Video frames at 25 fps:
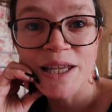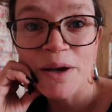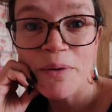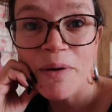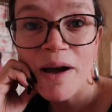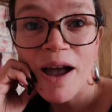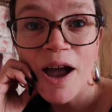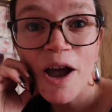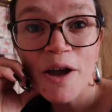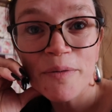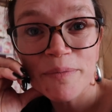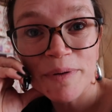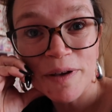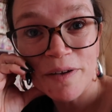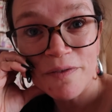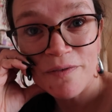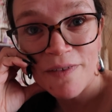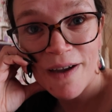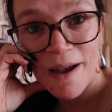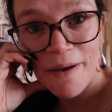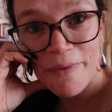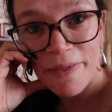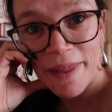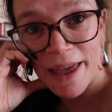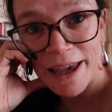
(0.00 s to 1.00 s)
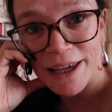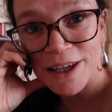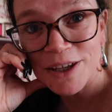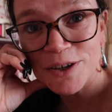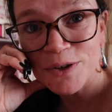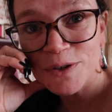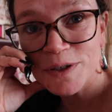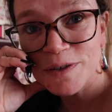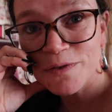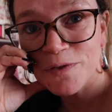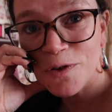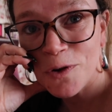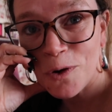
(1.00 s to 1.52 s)
So I hope you found that
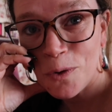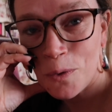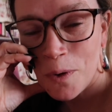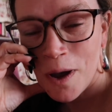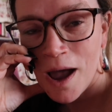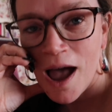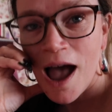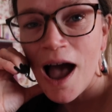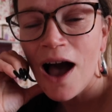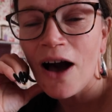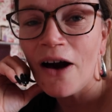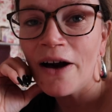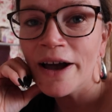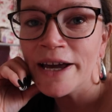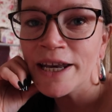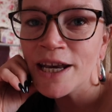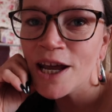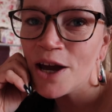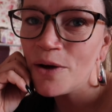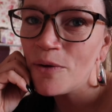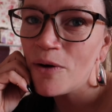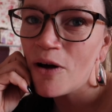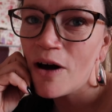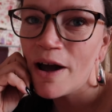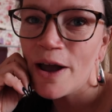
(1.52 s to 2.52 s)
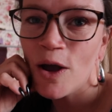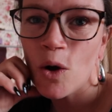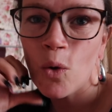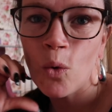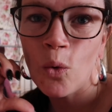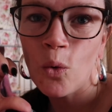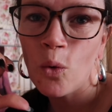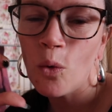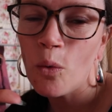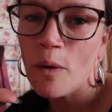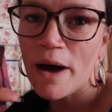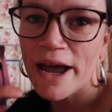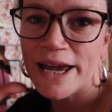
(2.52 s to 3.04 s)
useful. I know I
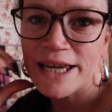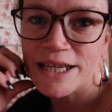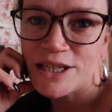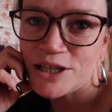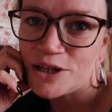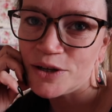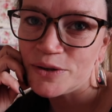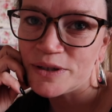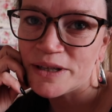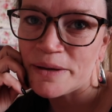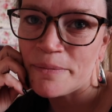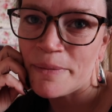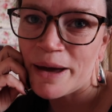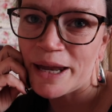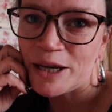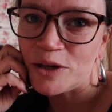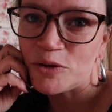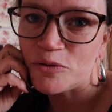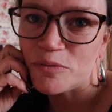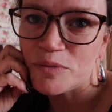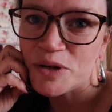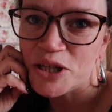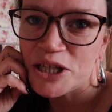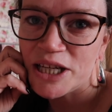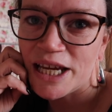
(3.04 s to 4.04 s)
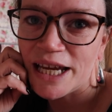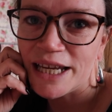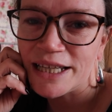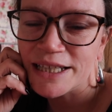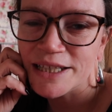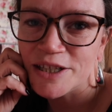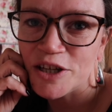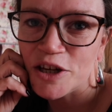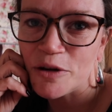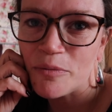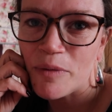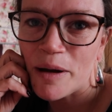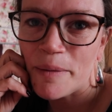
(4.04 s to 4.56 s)
always use a manual machine
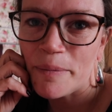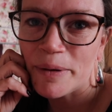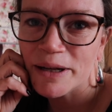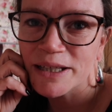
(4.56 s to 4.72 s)
to do my